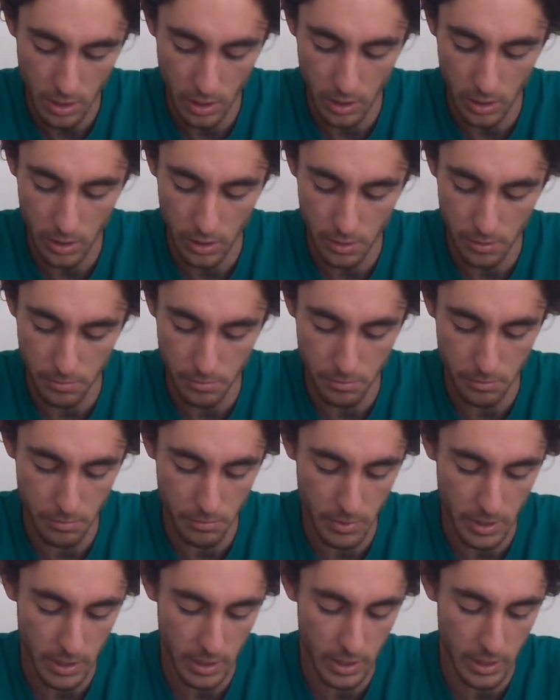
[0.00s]

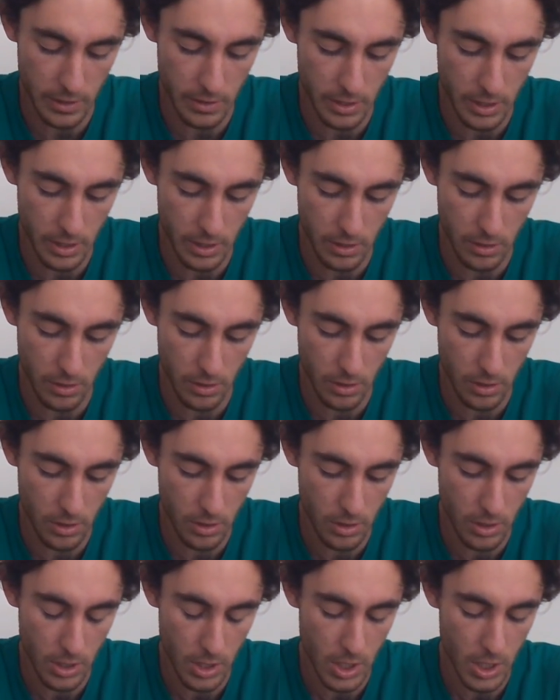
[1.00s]
And then
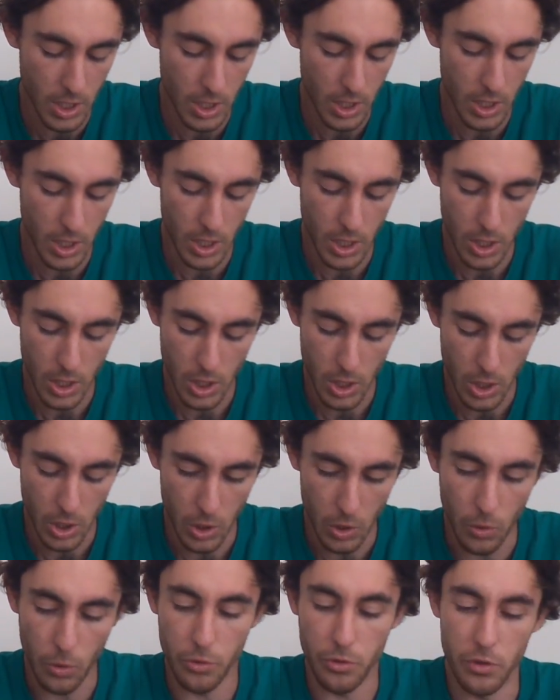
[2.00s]

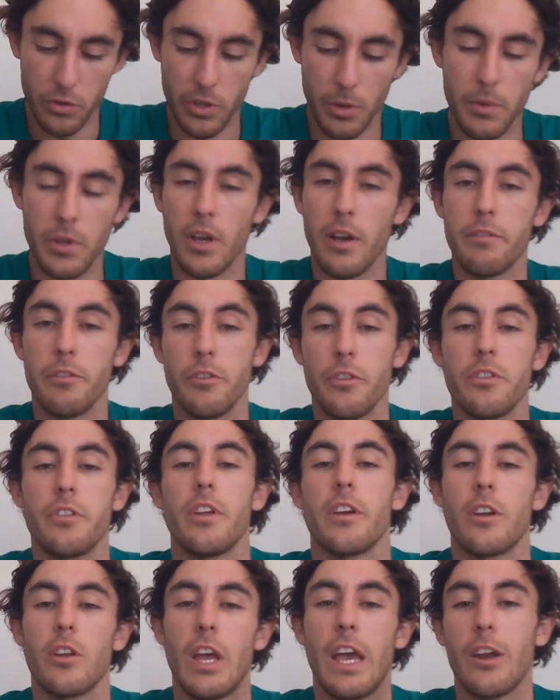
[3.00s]
also something I have to just
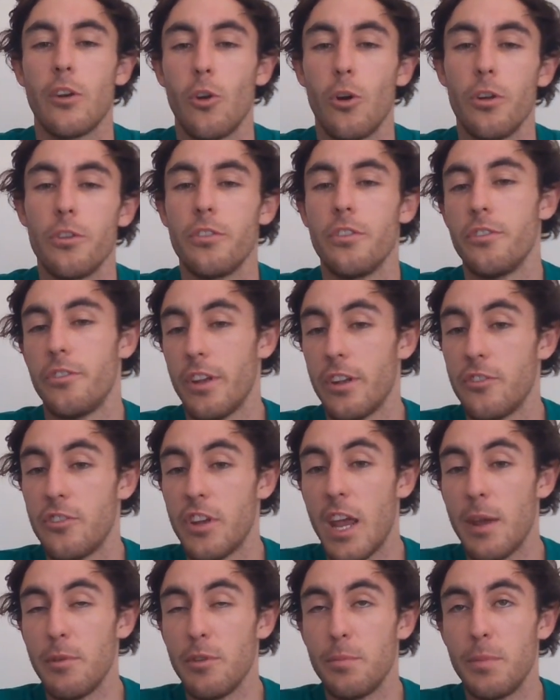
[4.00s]
acknowledge is that
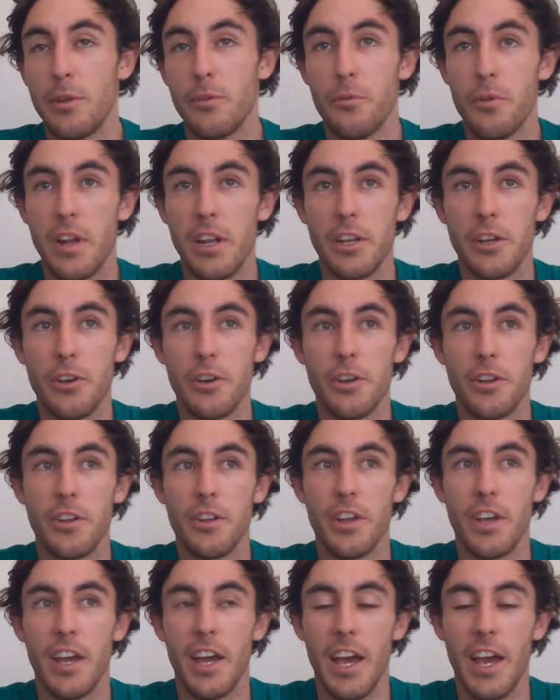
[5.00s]
Jamie's been really good